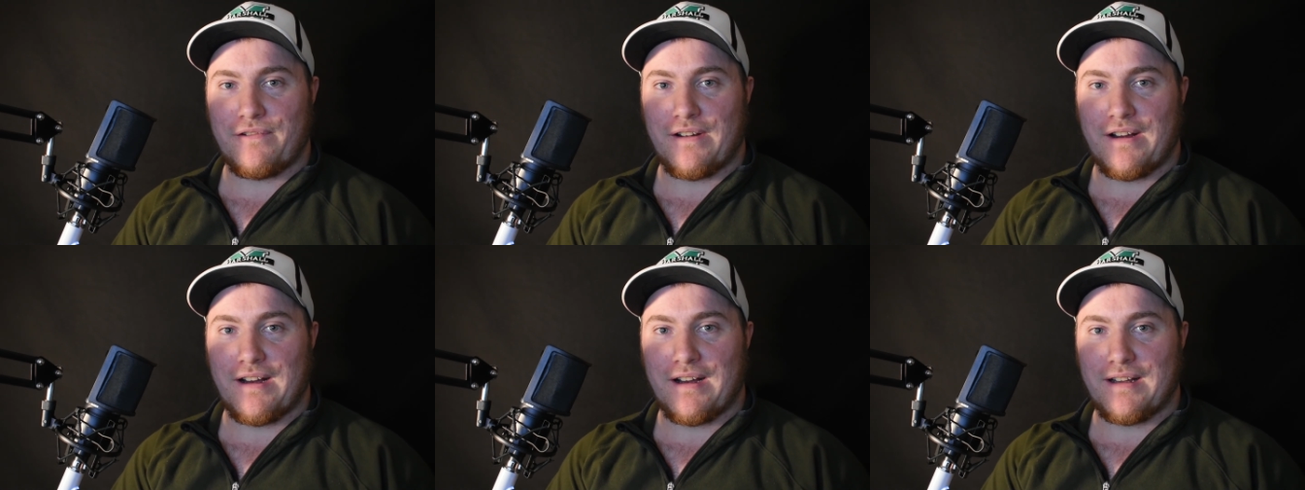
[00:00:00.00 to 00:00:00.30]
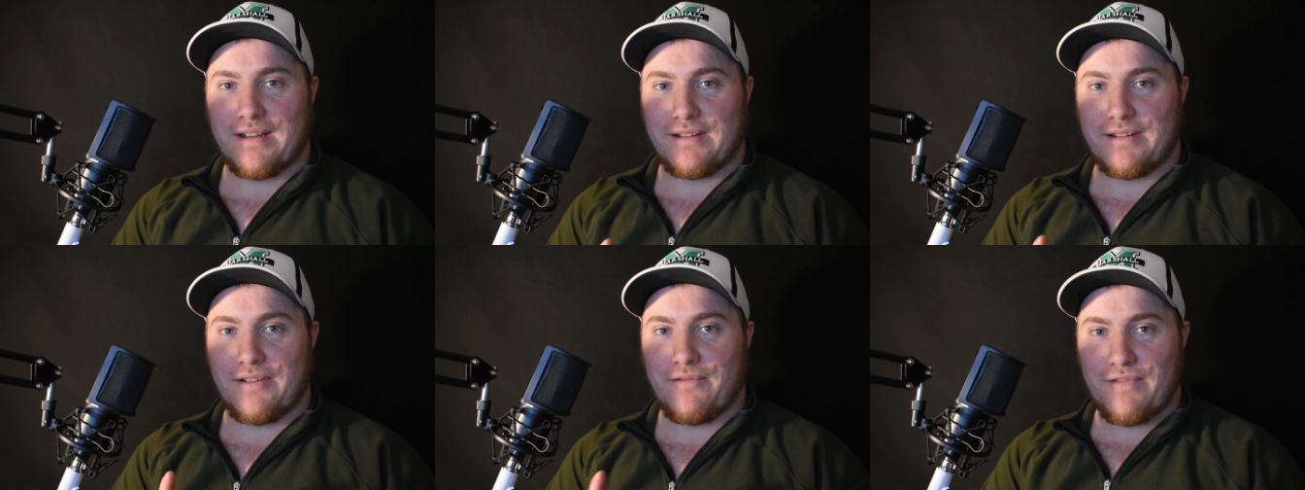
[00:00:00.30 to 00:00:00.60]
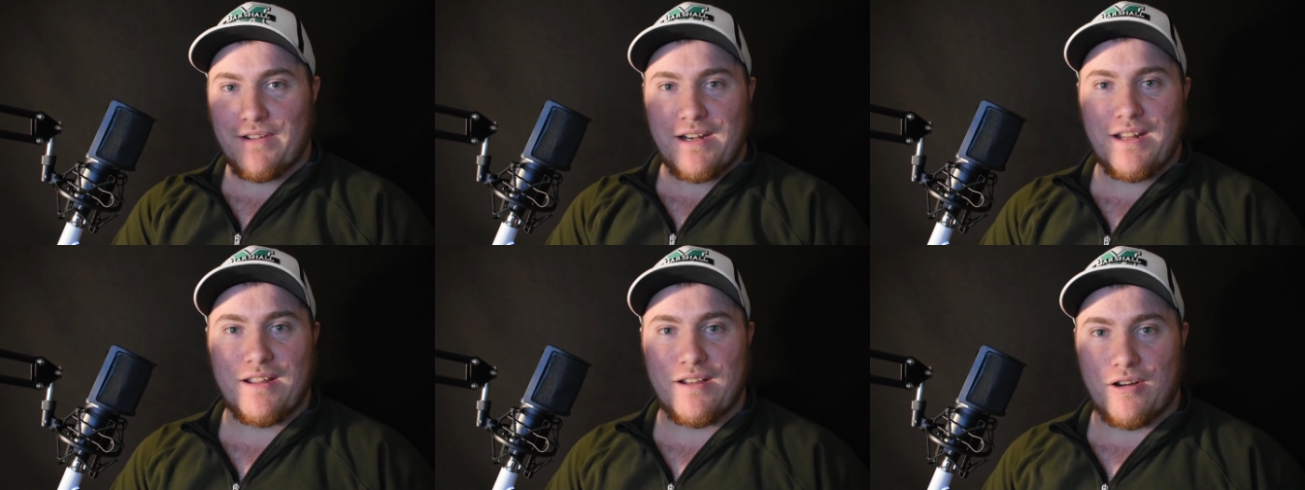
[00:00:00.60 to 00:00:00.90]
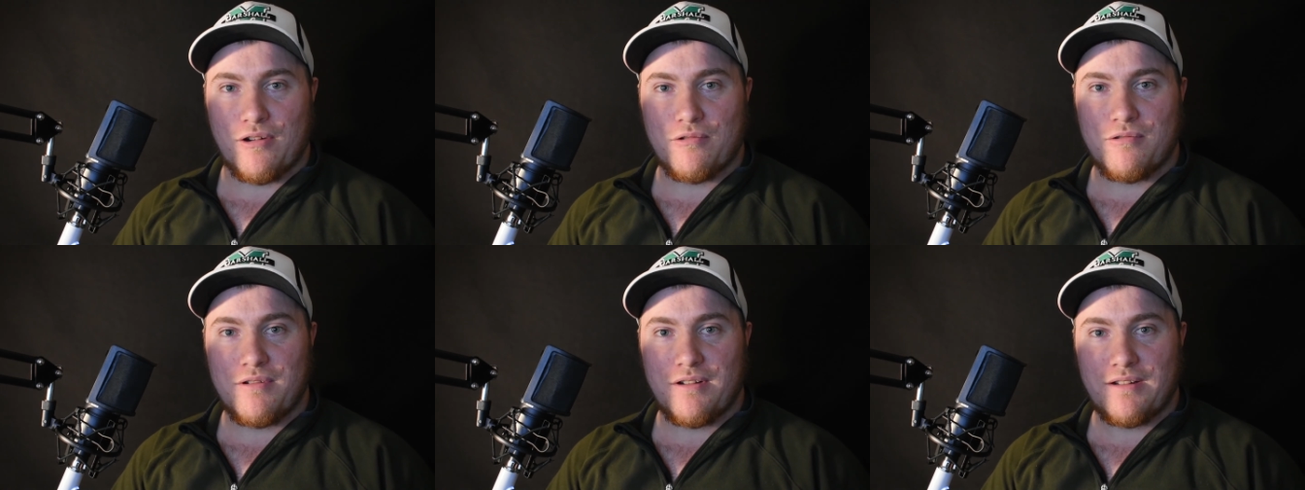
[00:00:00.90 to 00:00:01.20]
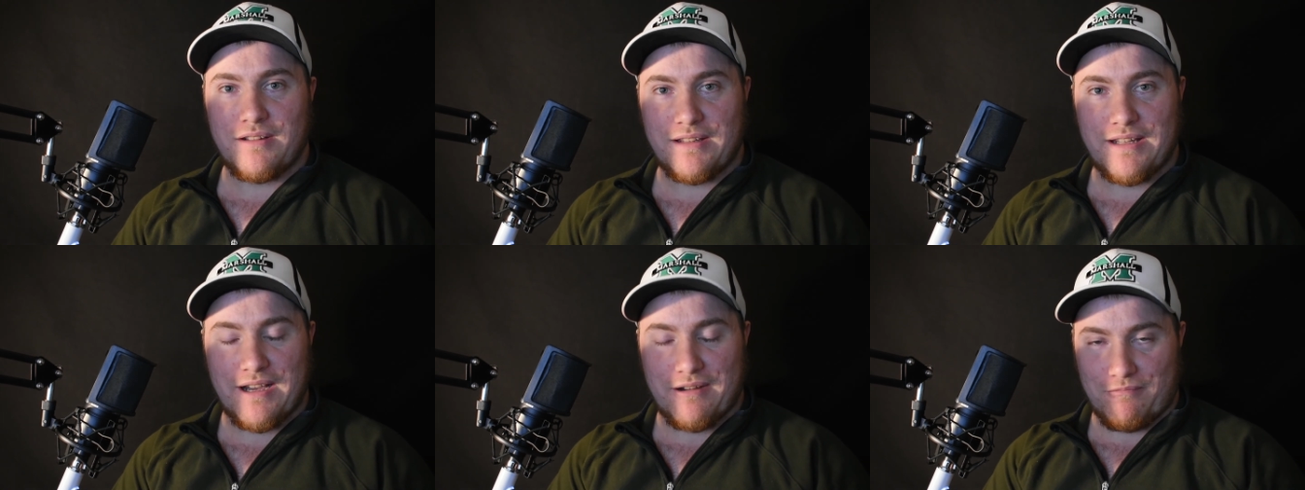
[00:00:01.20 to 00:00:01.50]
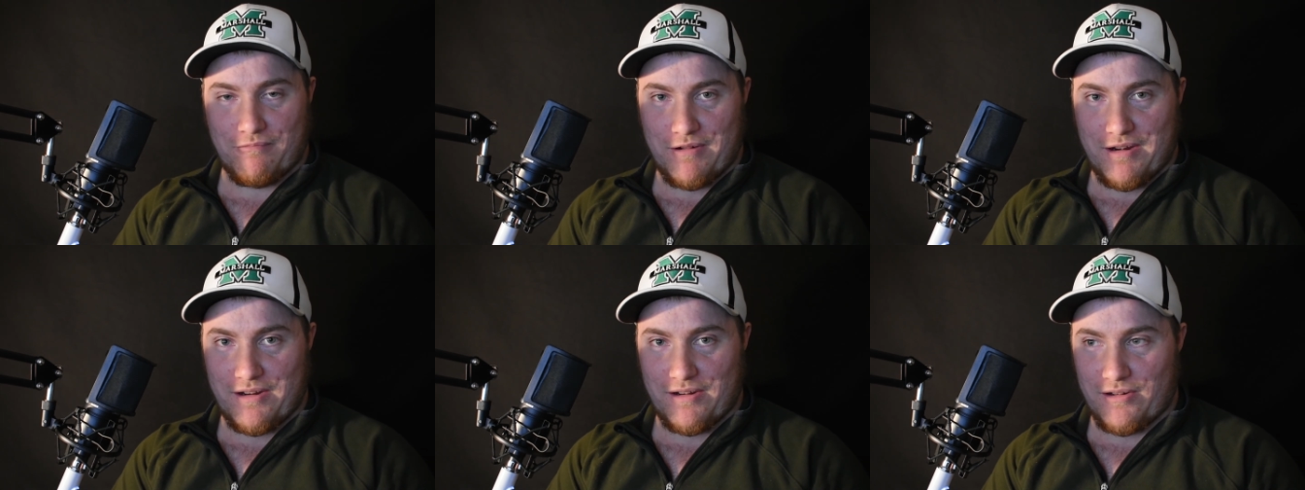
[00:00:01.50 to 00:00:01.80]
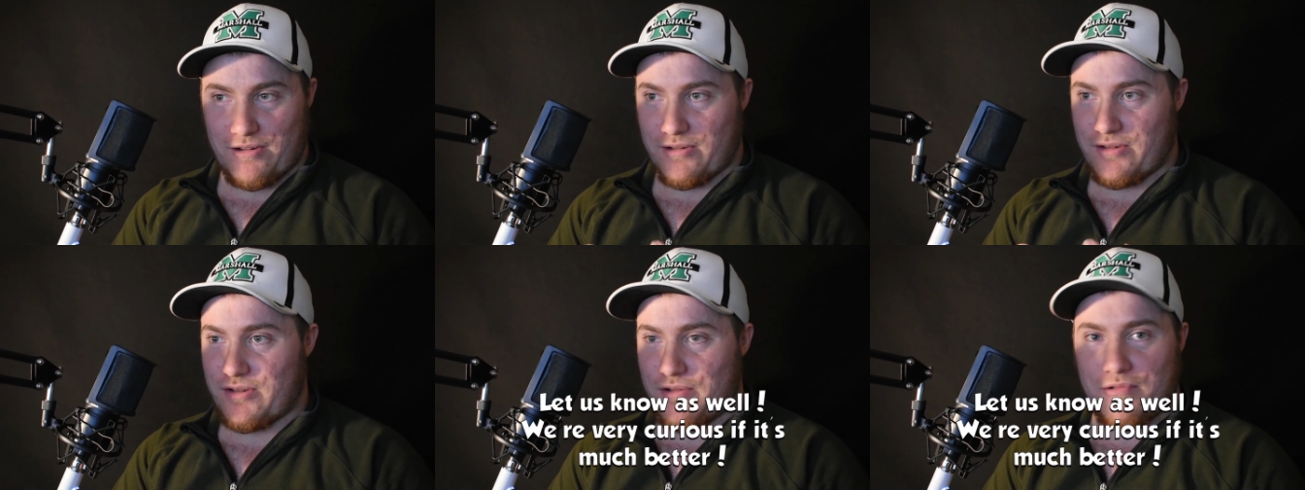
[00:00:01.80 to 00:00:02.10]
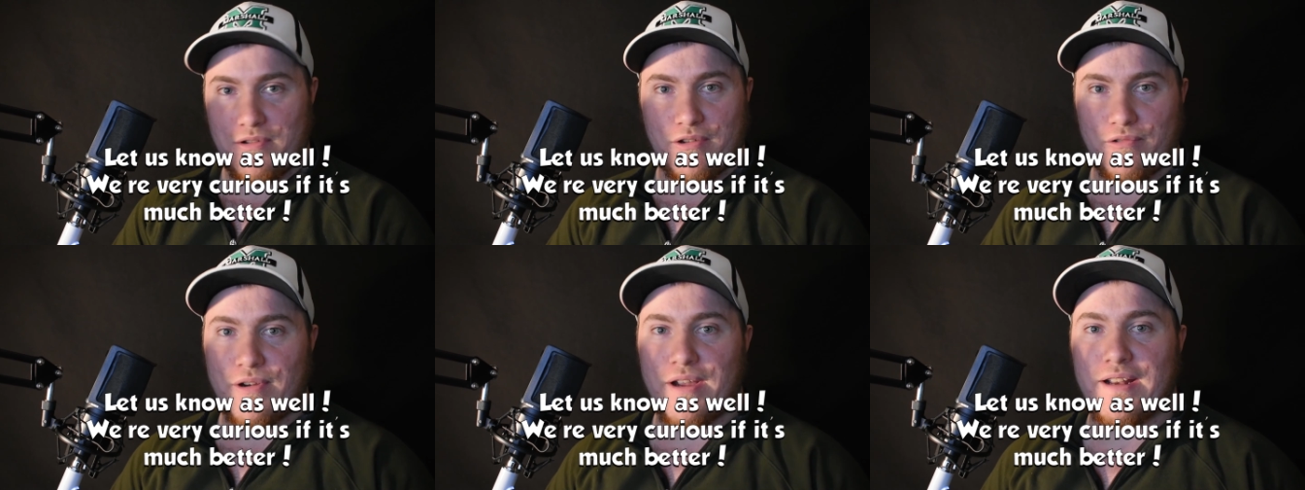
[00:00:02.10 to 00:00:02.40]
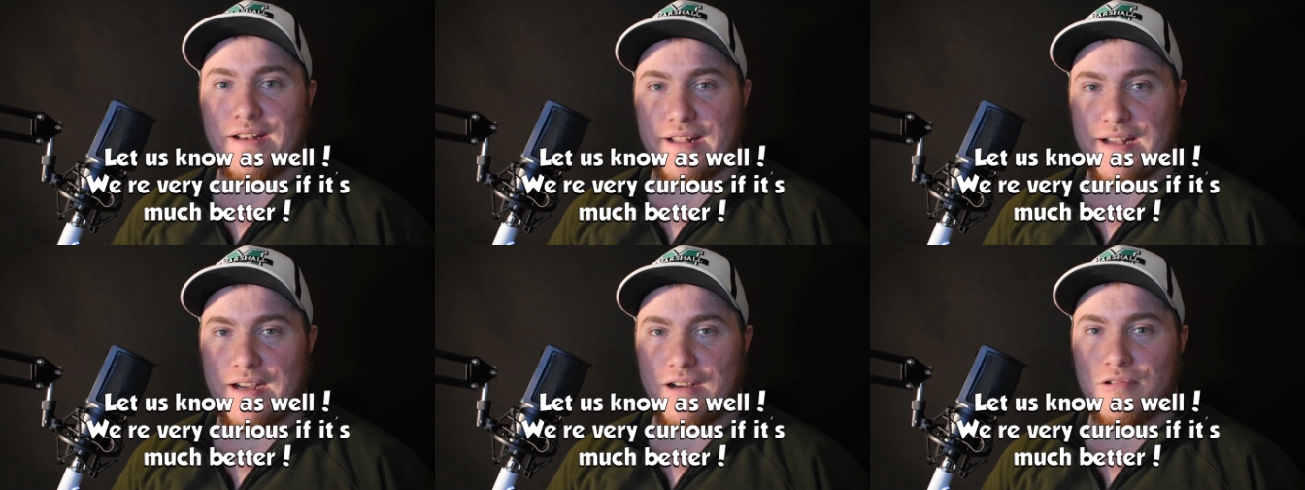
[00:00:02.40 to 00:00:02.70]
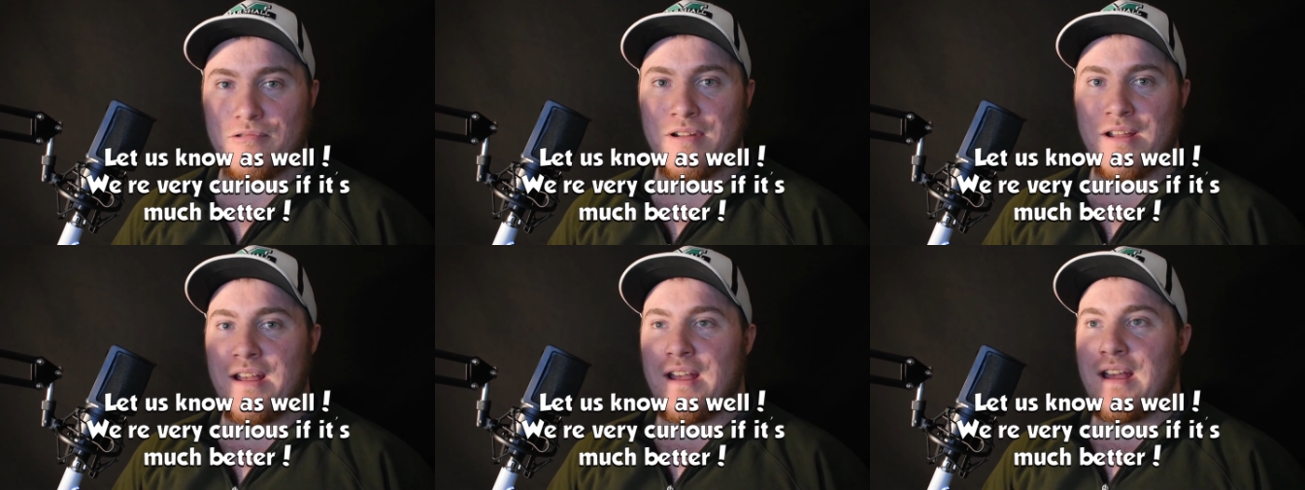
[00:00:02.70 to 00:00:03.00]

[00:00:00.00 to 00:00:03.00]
the video that we're doing right now,